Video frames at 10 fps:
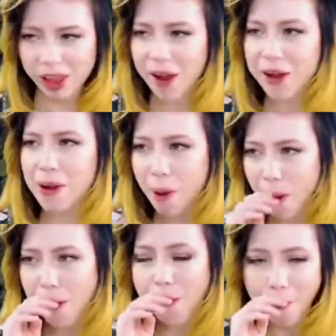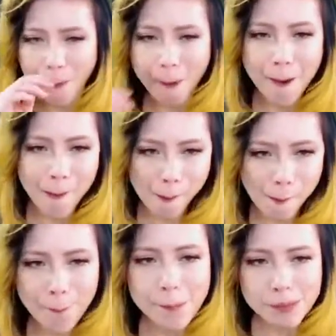like you. All good.
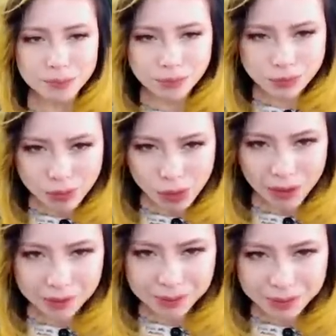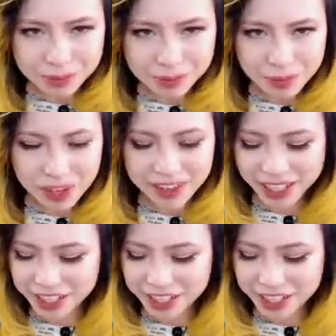Yeah, all the good weapons today. Like